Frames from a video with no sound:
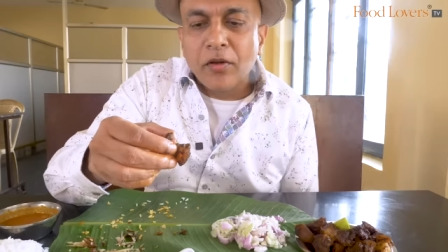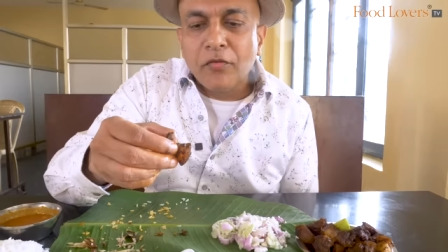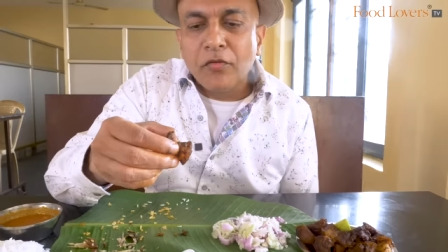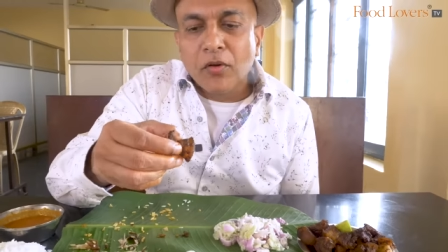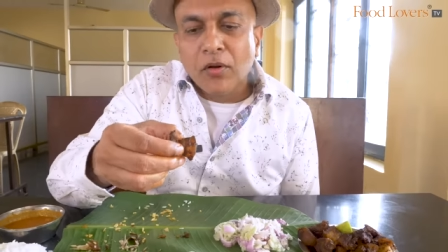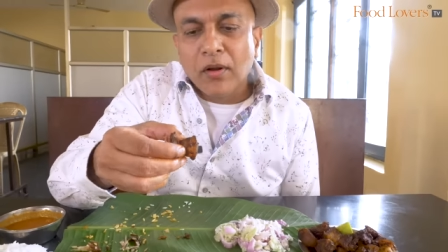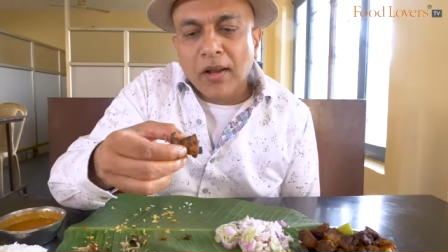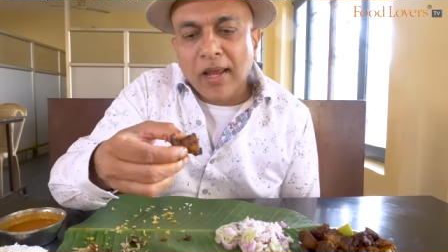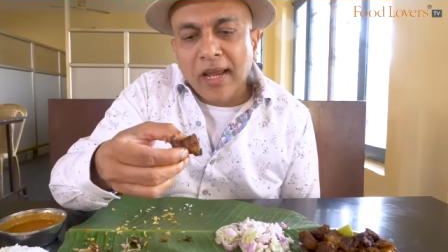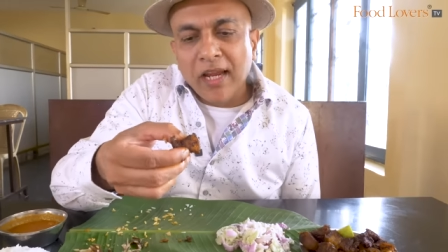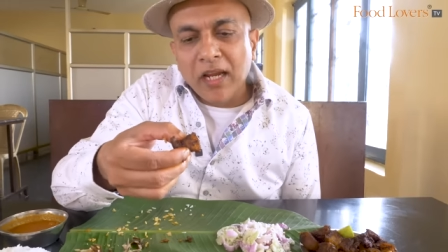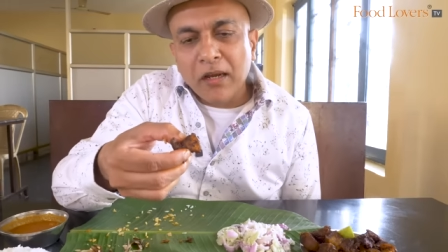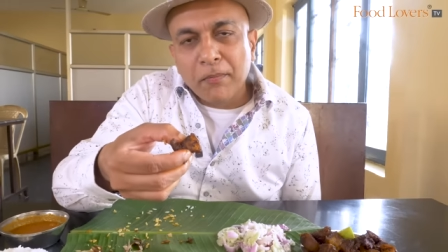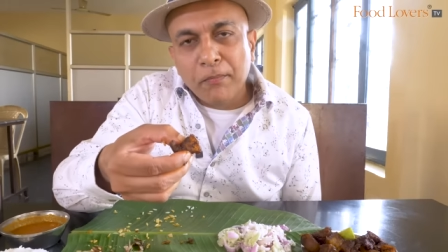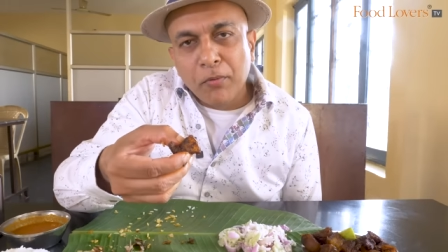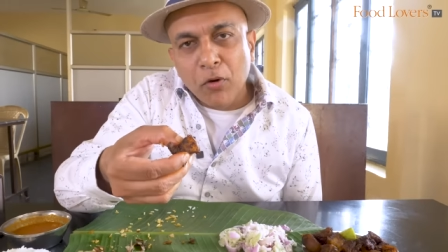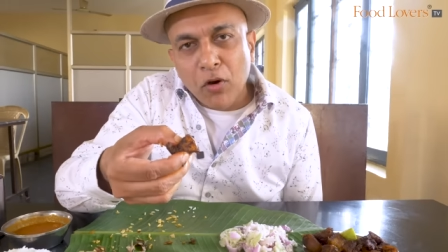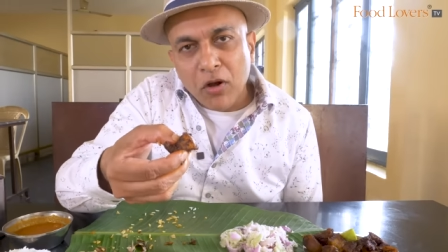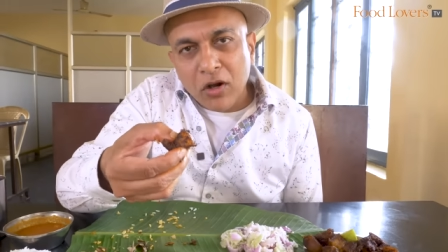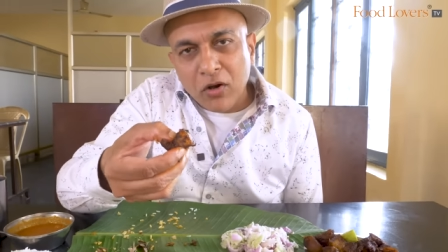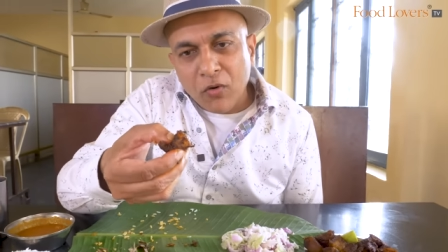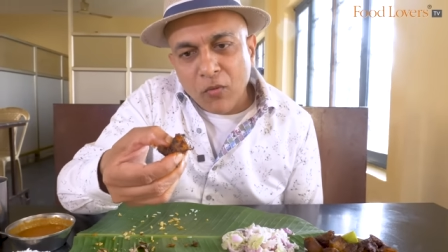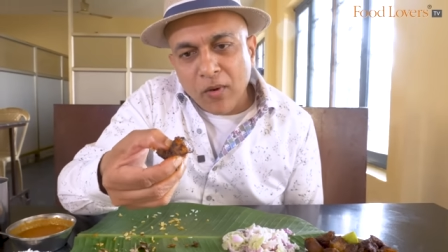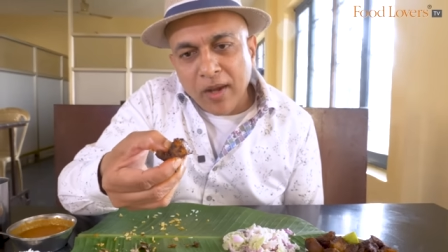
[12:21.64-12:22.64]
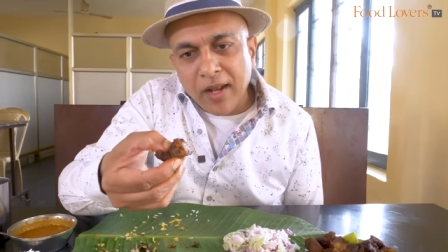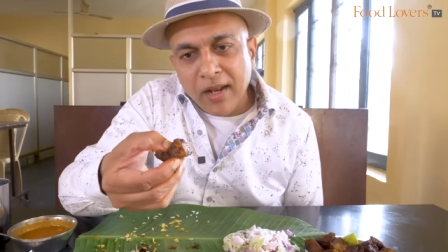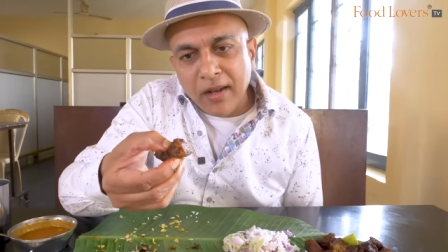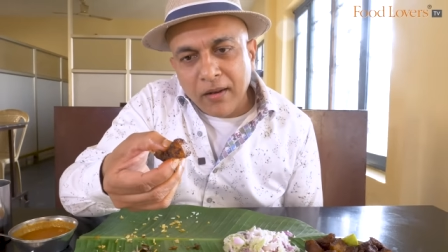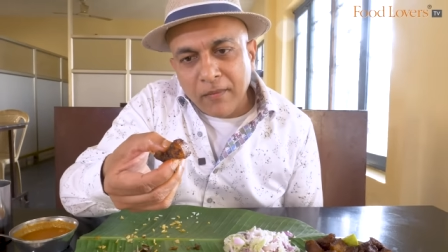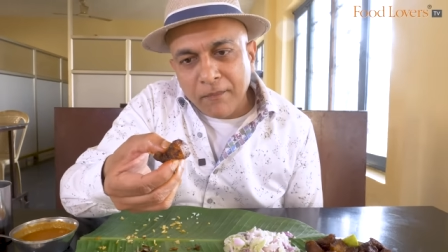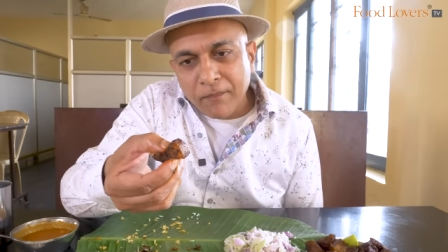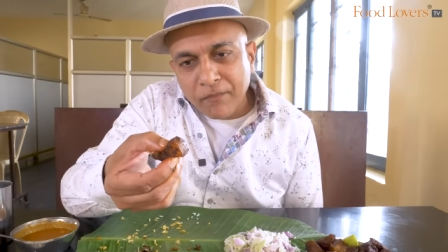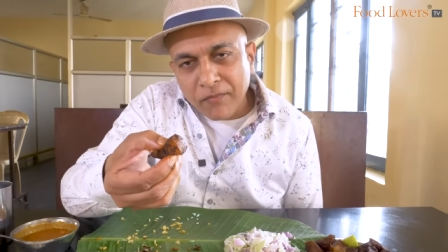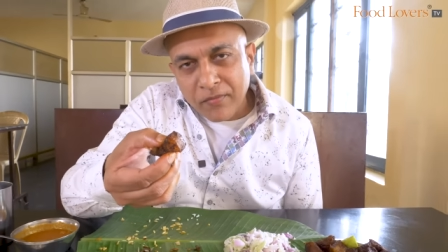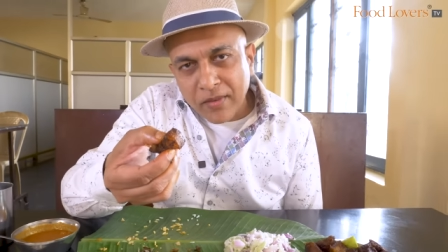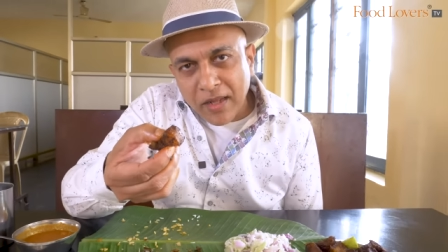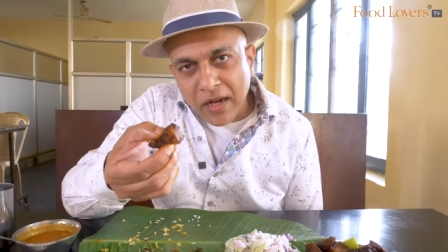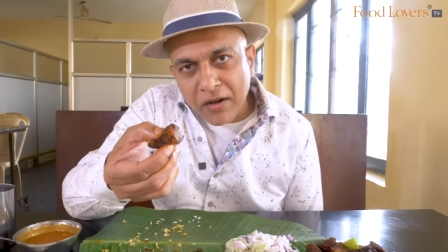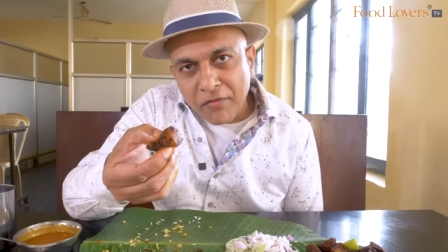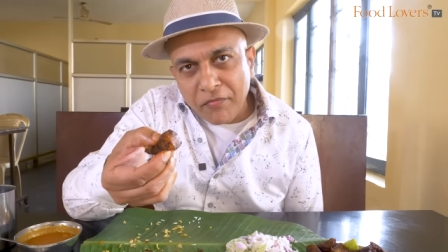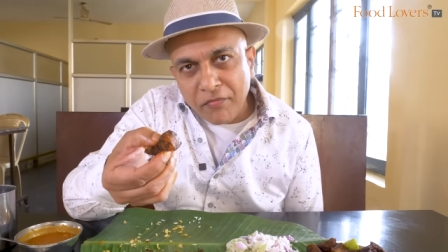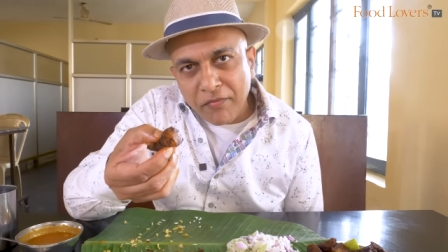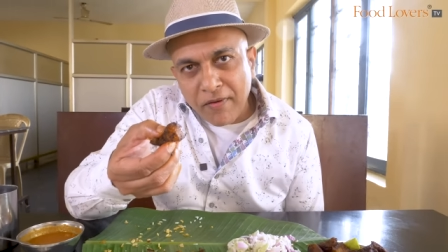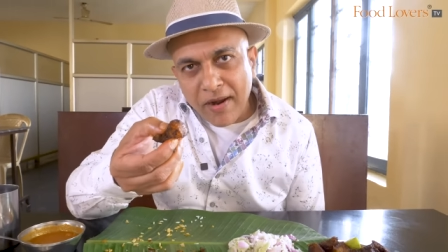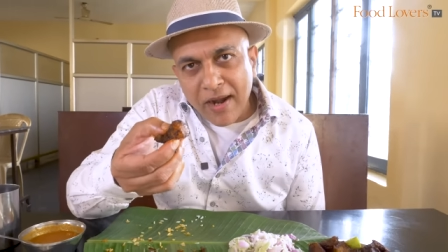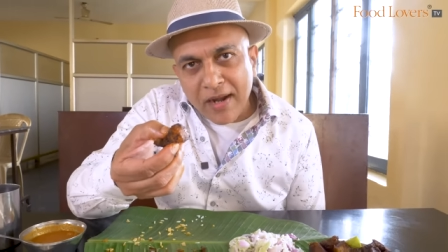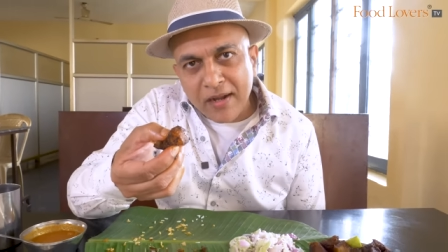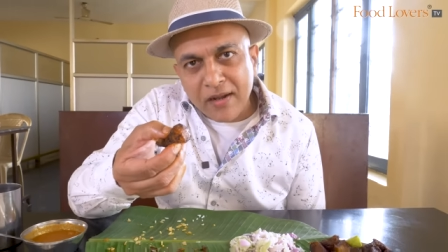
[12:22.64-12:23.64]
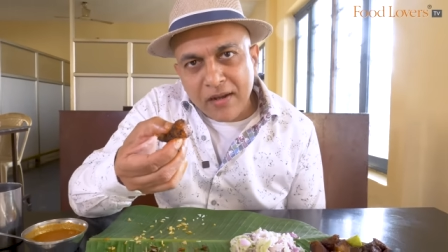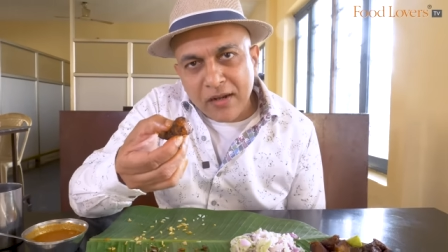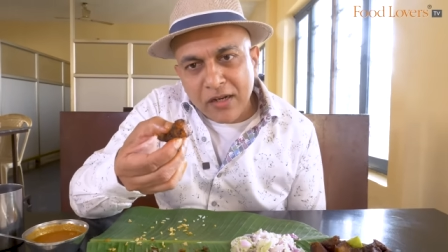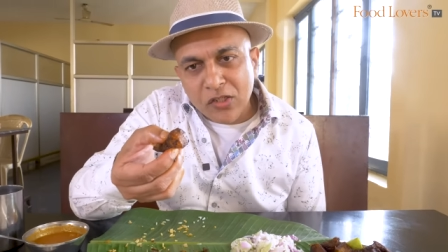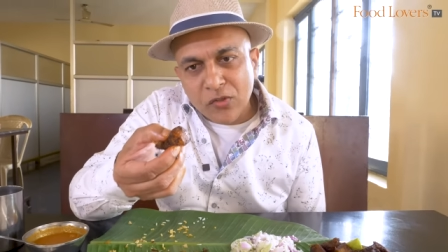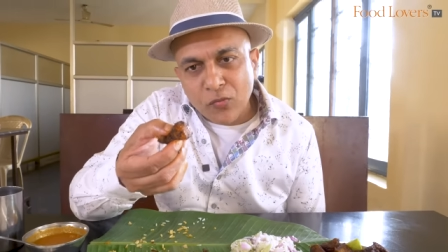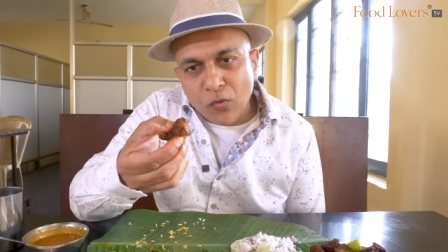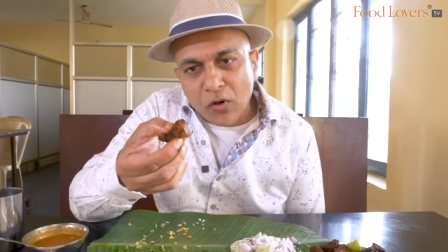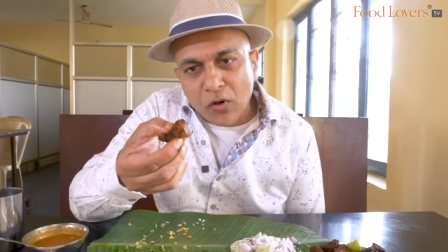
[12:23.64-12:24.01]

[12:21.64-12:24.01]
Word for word: If you like pork, well, that fat is